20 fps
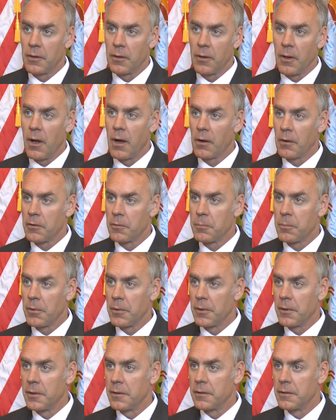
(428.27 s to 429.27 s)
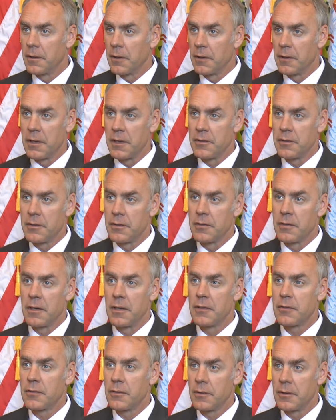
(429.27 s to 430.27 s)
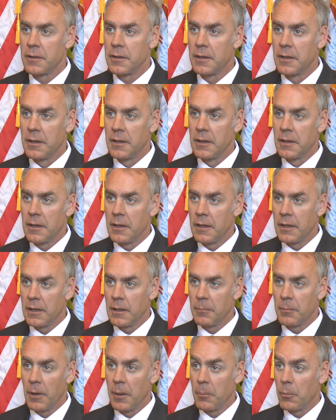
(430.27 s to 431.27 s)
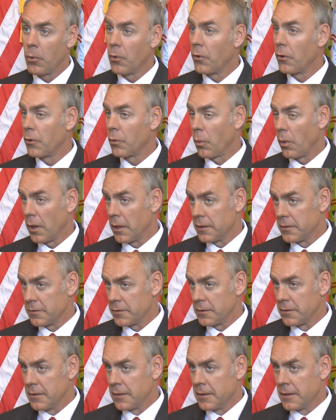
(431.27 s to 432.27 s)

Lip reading: the longest period in our nation's history, and by more than twice.